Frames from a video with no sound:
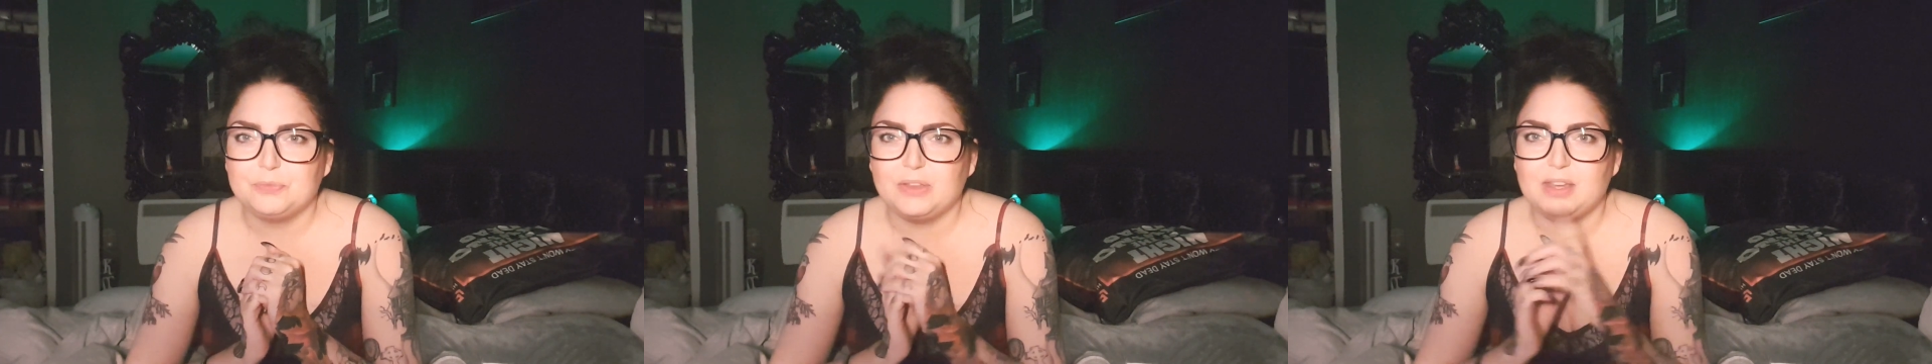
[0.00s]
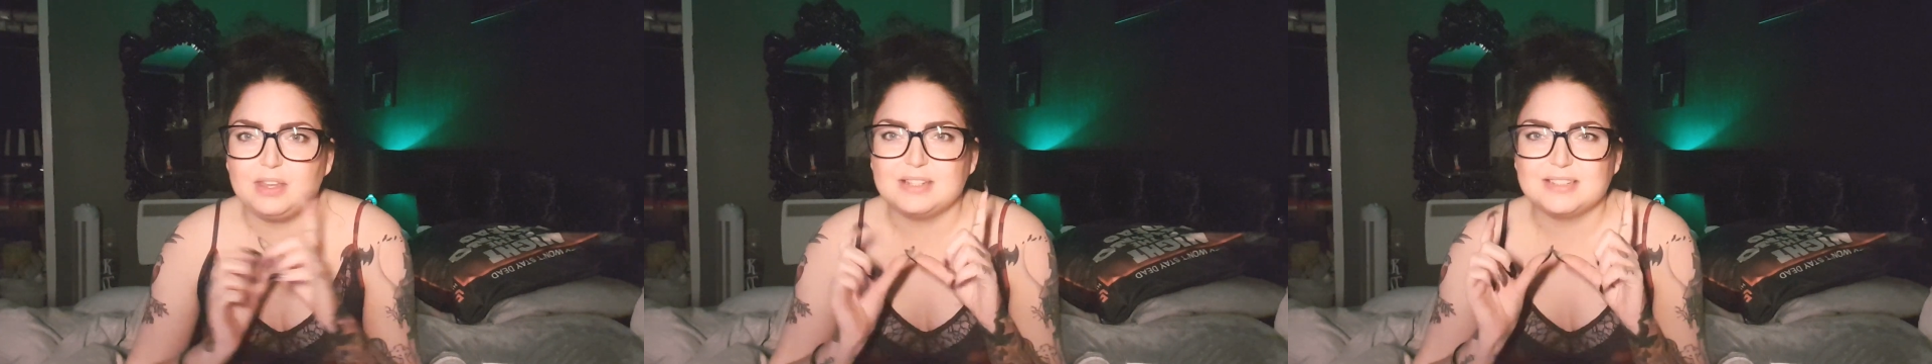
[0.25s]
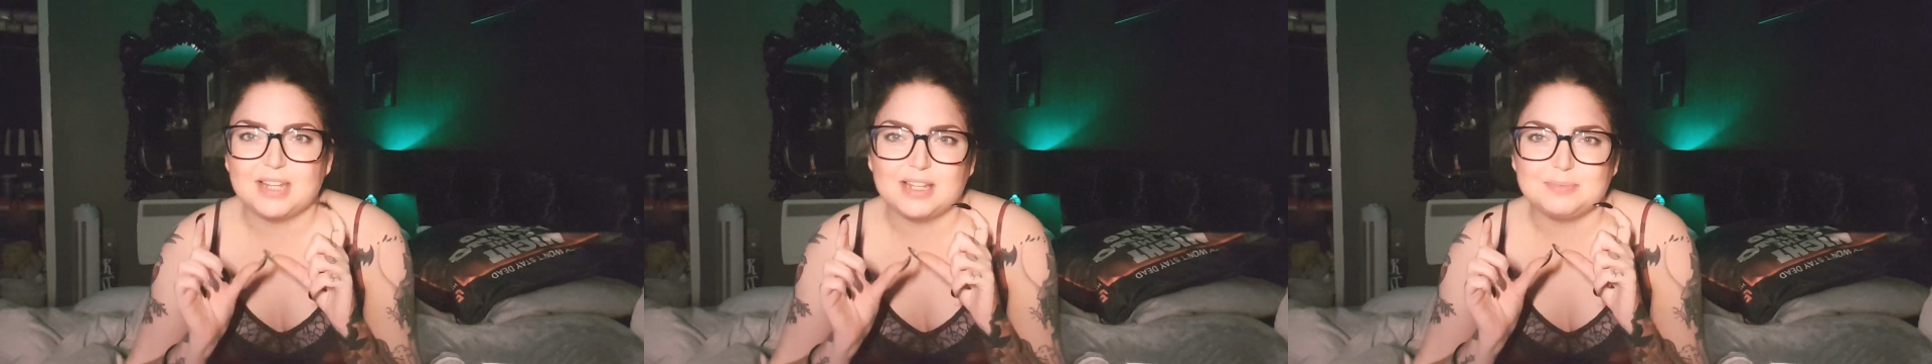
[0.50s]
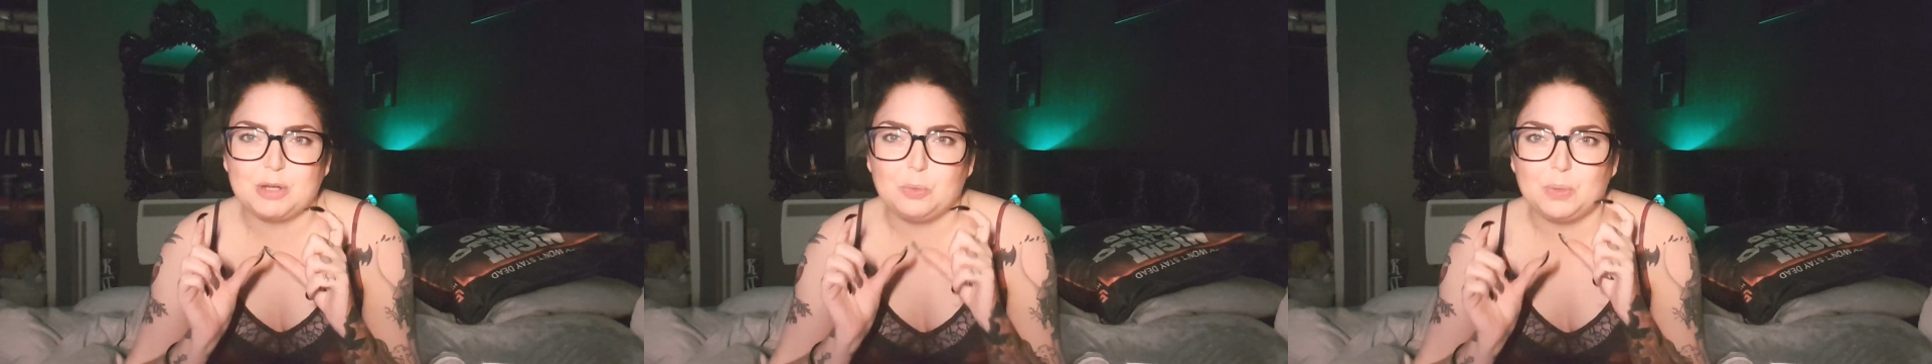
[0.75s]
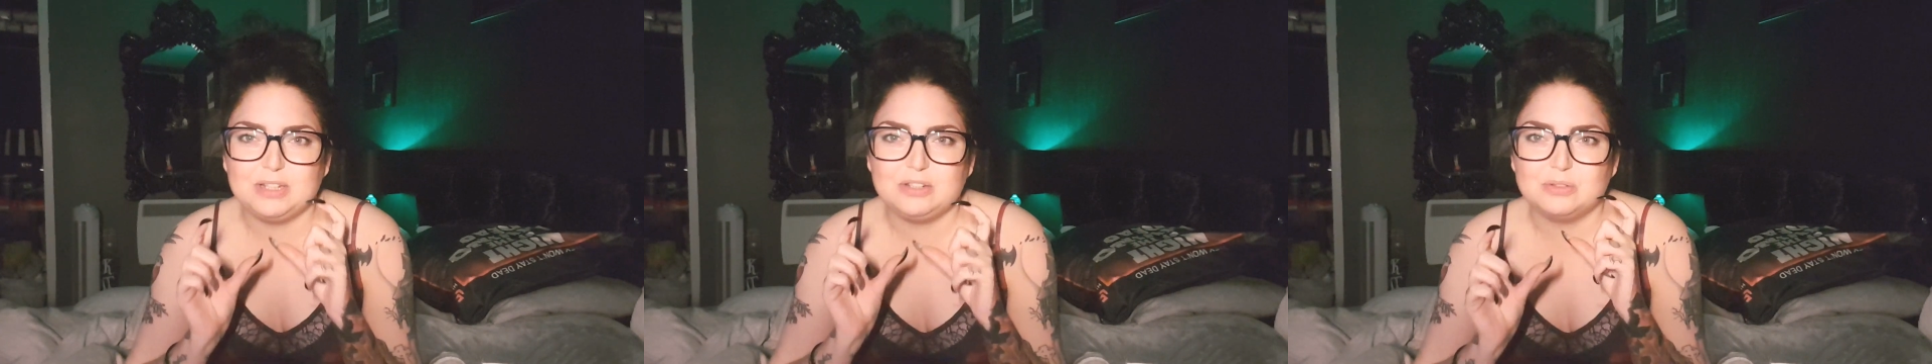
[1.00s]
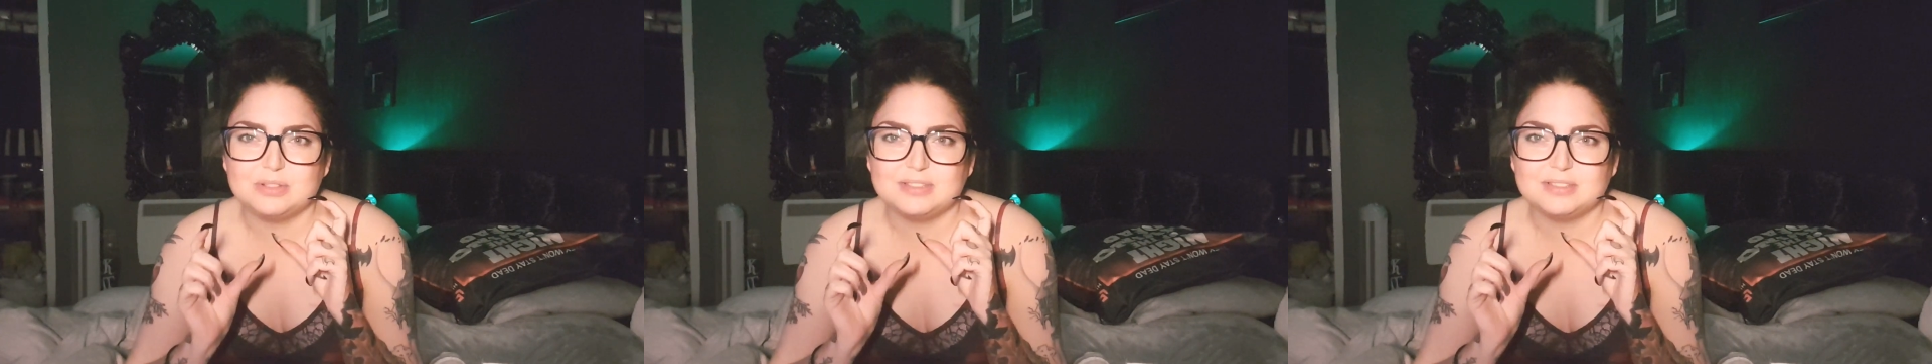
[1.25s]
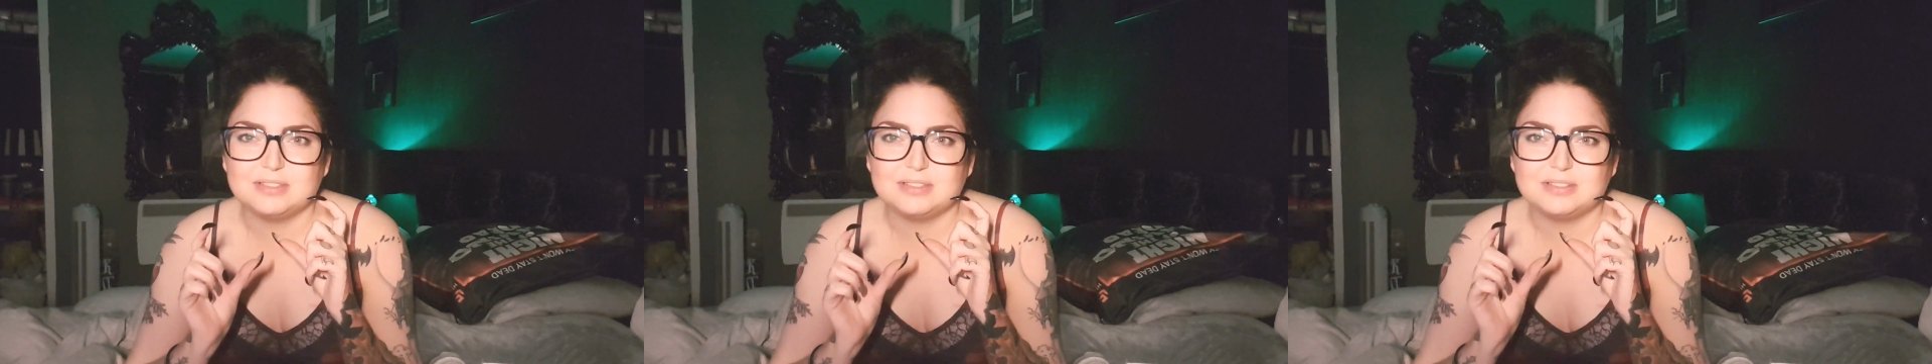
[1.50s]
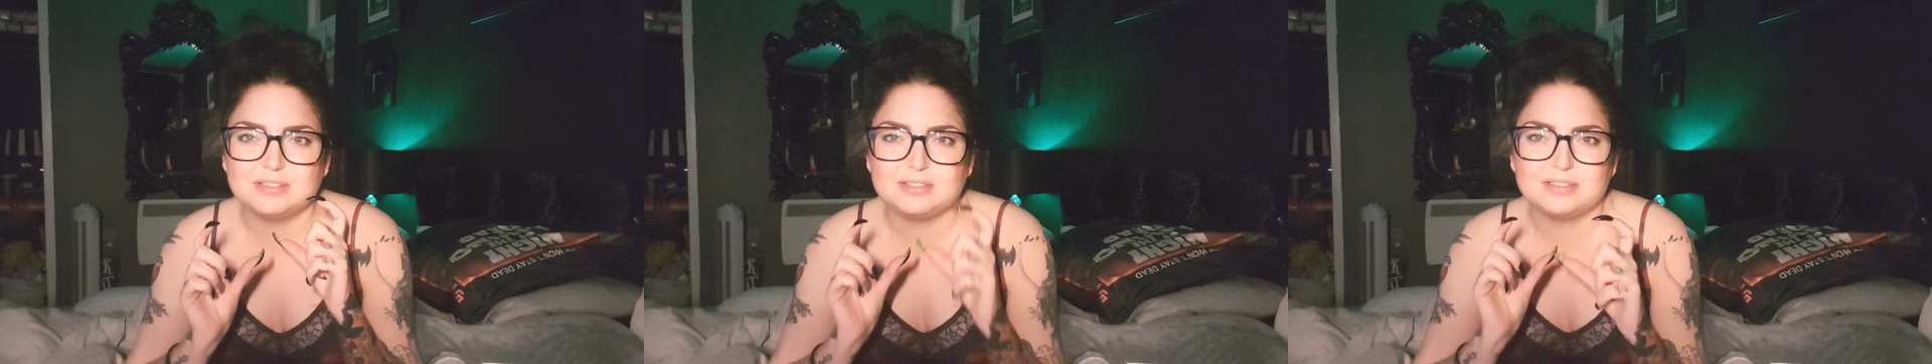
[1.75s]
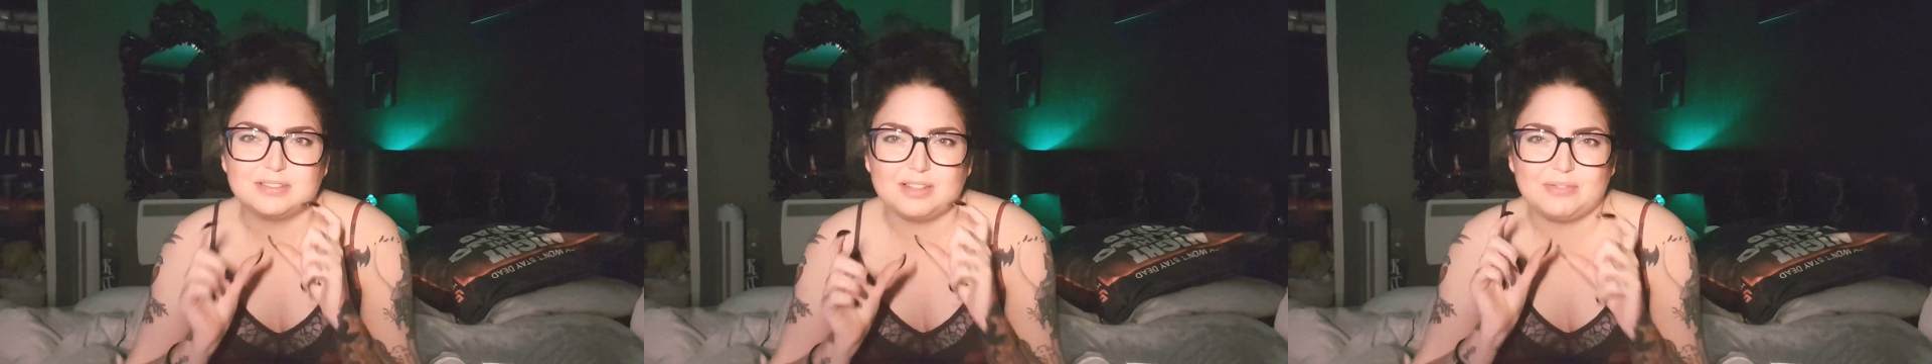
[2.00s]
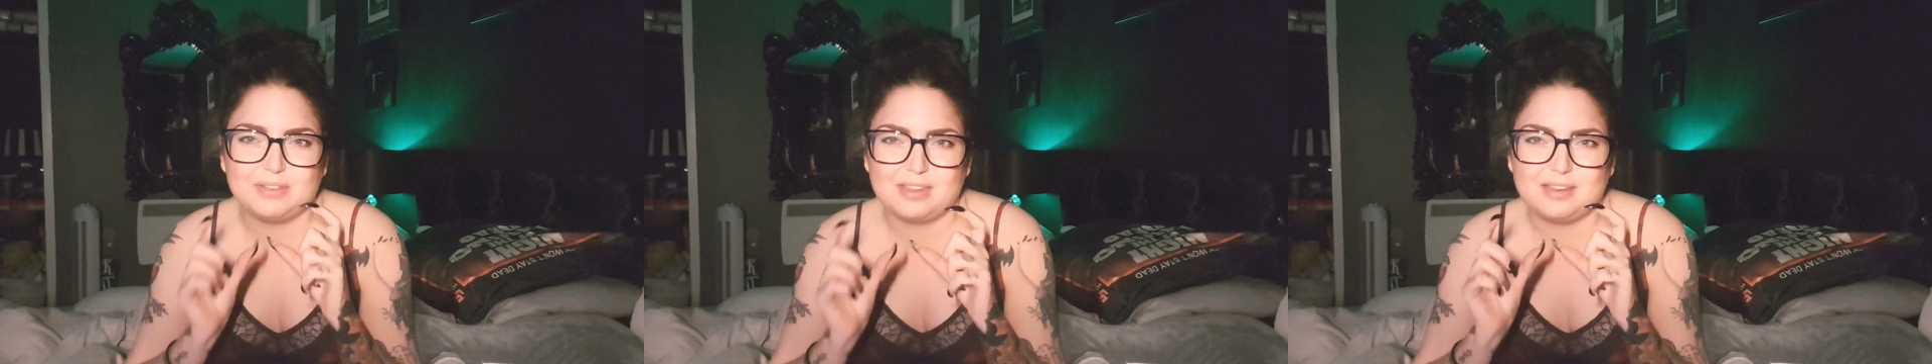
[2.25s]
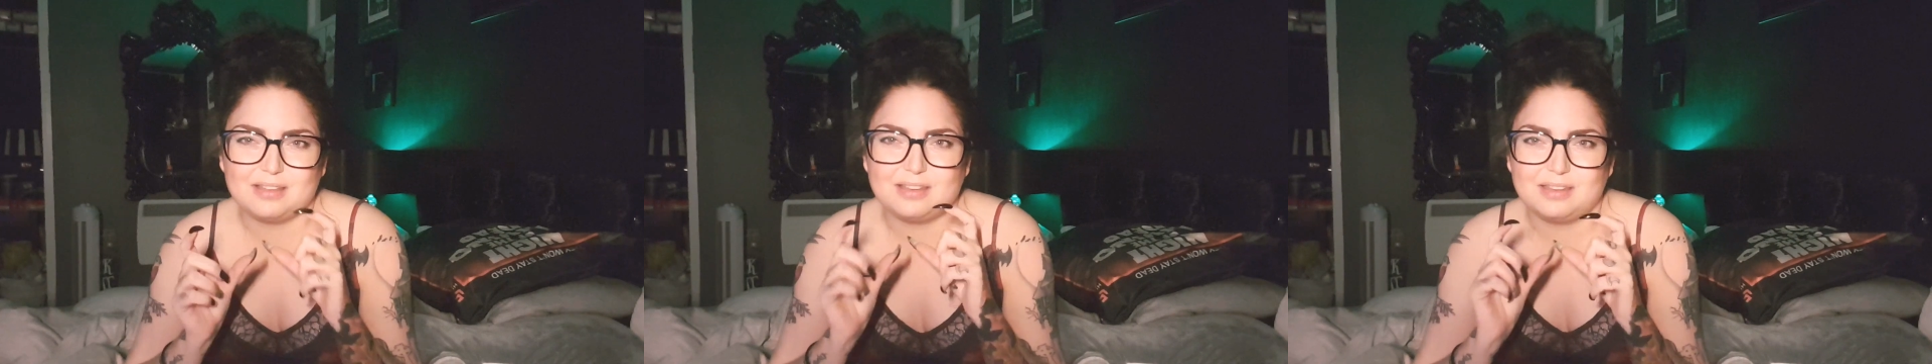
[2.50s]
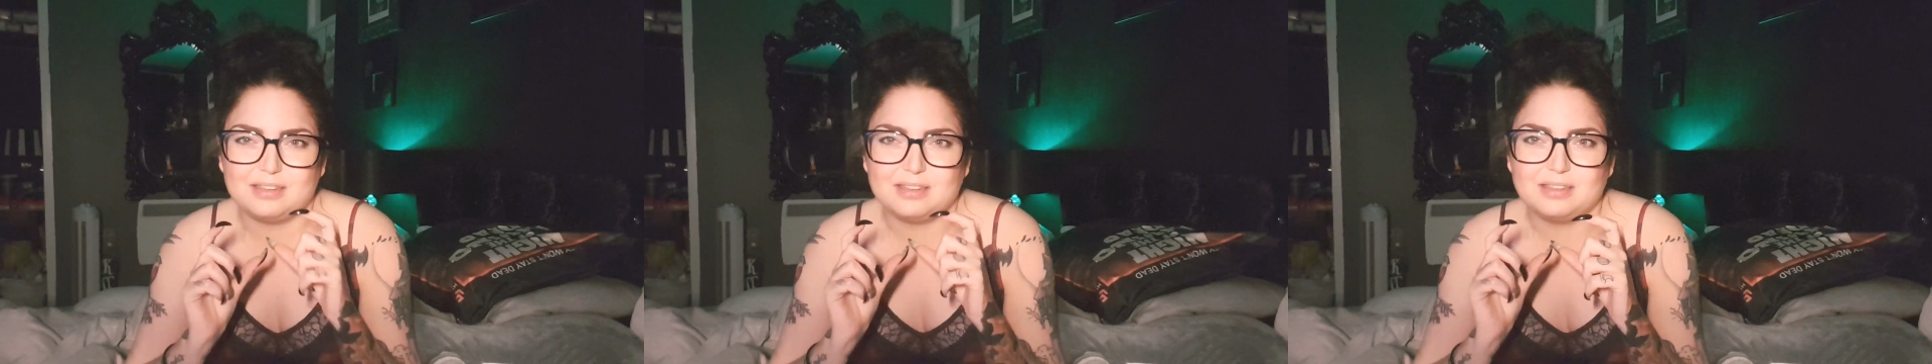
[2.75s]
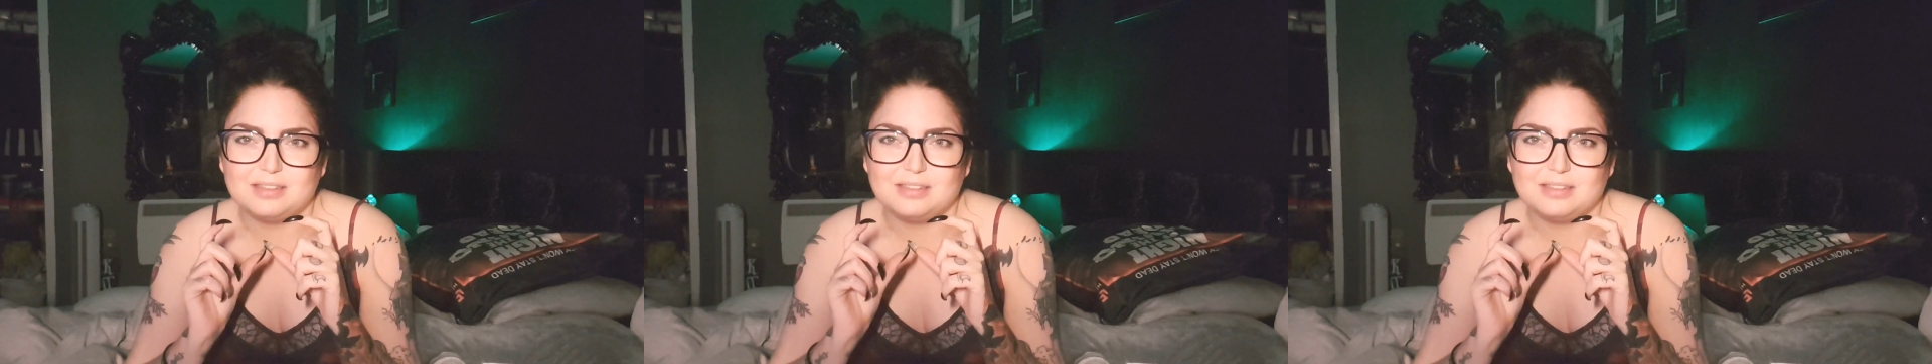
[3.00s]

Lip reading: like, in 6-minute windows and stuff like that, like,